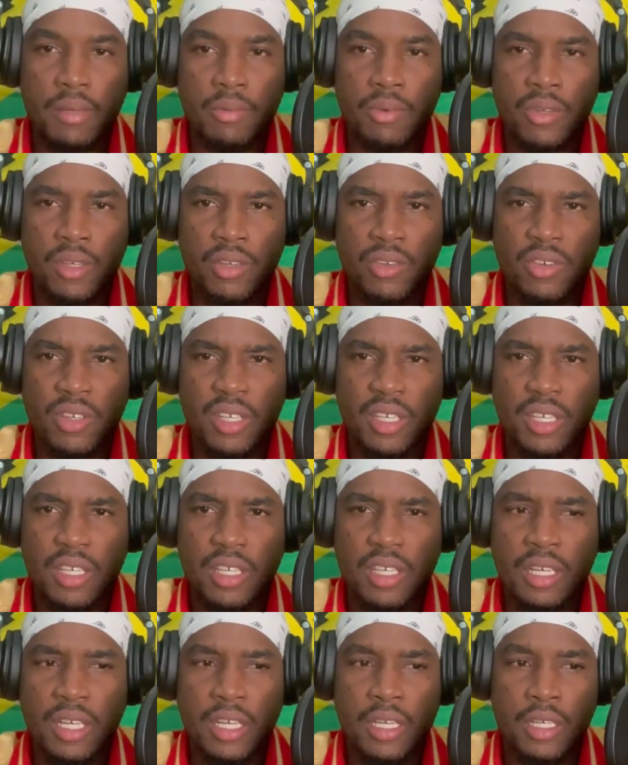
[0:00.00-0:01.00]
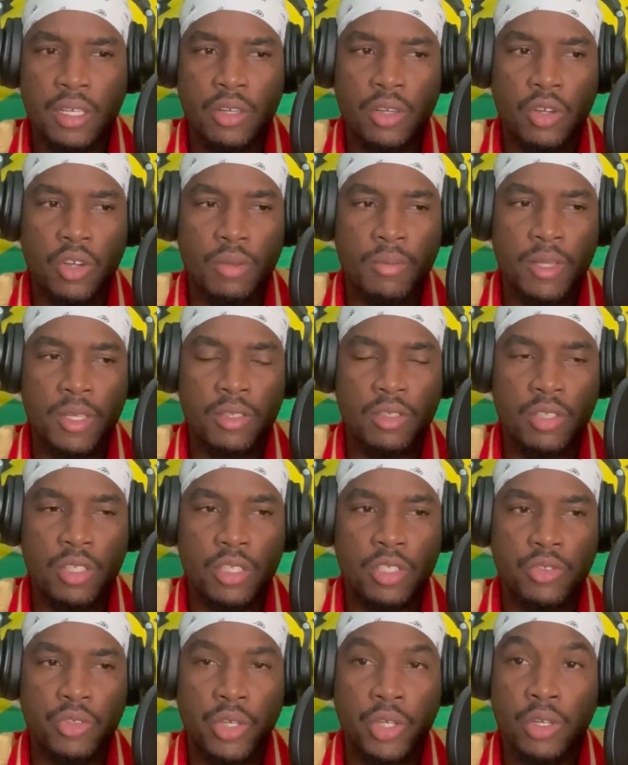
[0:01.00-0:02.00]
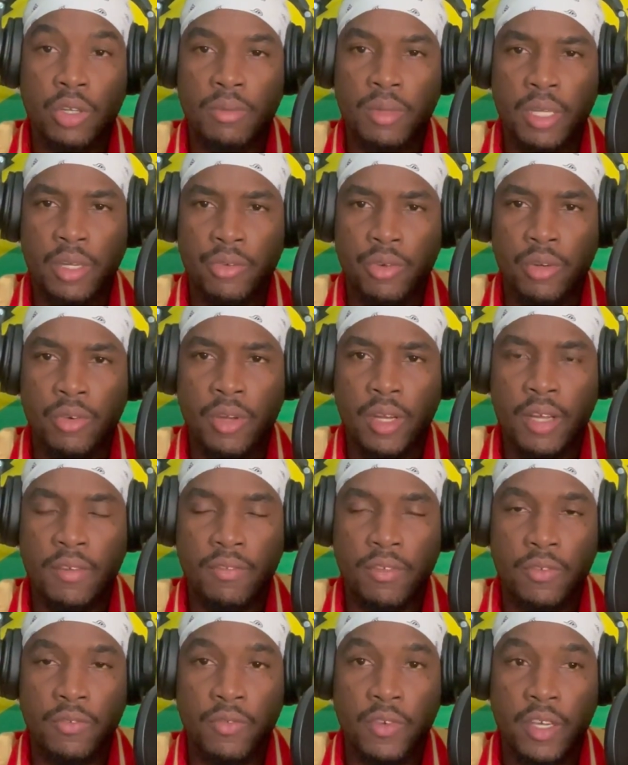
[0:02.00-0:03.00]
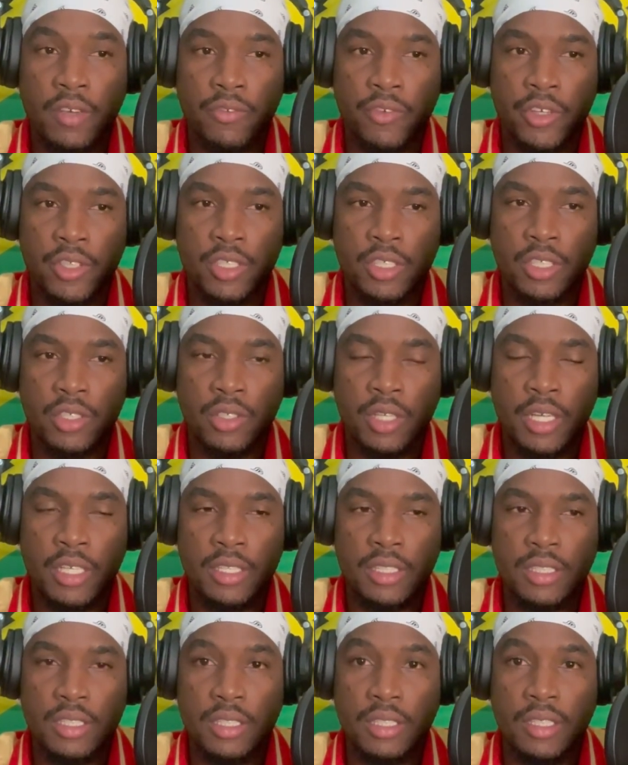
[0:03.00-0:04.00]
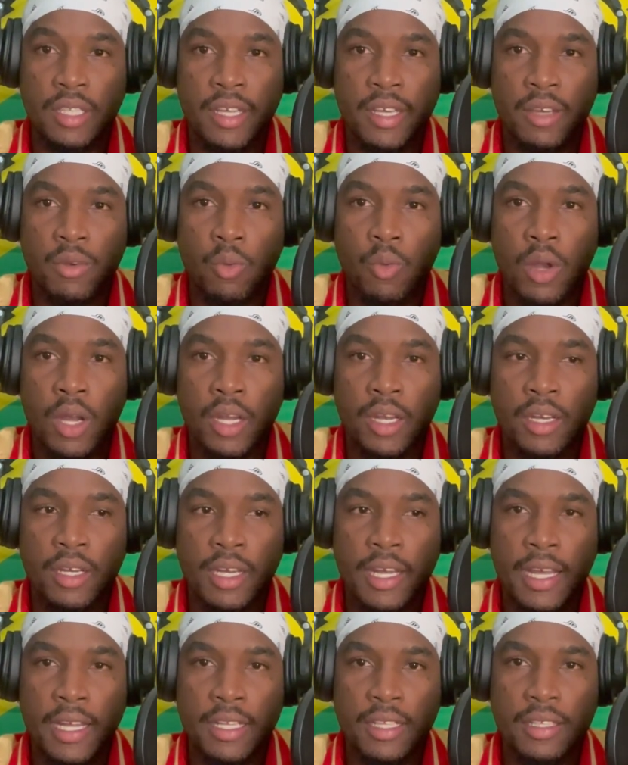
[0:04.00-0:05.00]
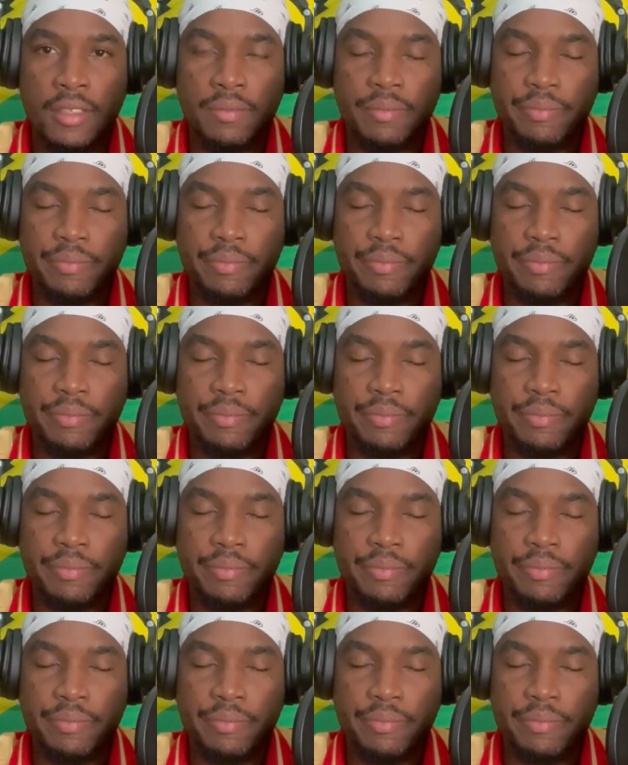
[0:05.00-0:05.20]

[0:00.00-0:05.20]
but England, coming to this World Cup, they were one of the favorites, as they won that